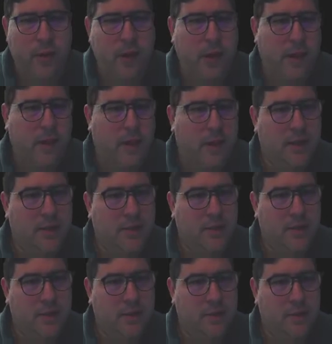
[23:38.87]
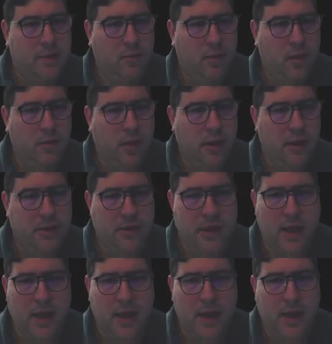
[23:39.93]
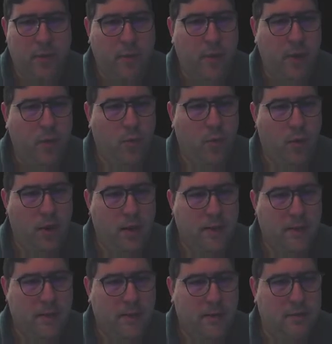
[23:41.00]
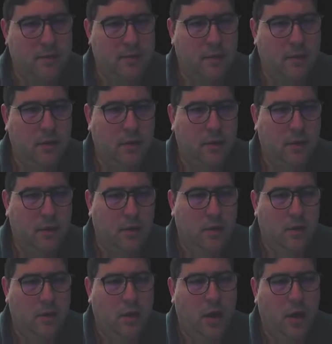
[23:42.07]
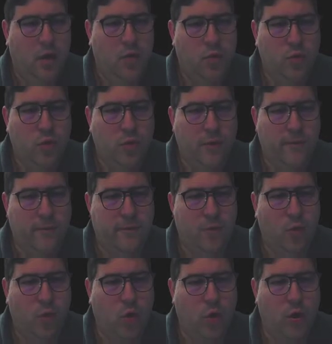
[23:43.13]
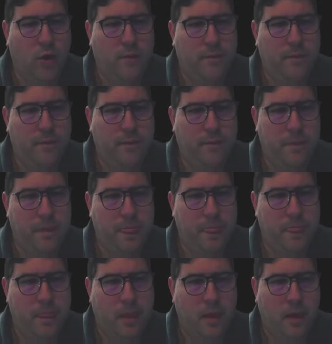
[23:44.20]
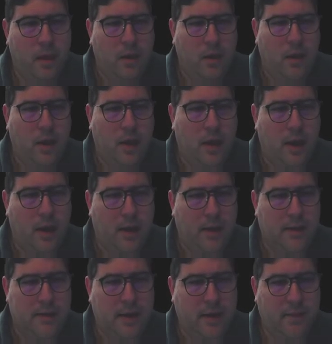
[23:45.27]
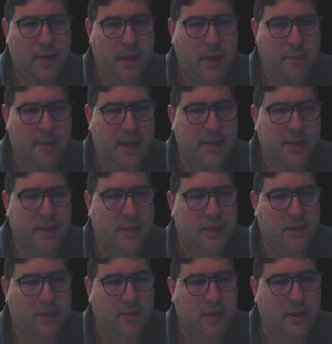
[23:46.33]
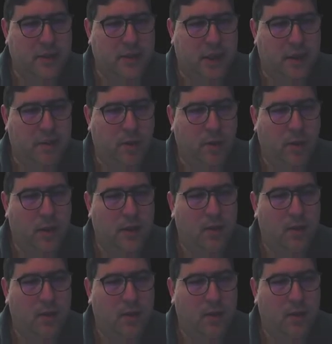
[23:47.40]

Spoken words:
at this, when we say we want a rule for, and same thing, patient, and so I was saying we want,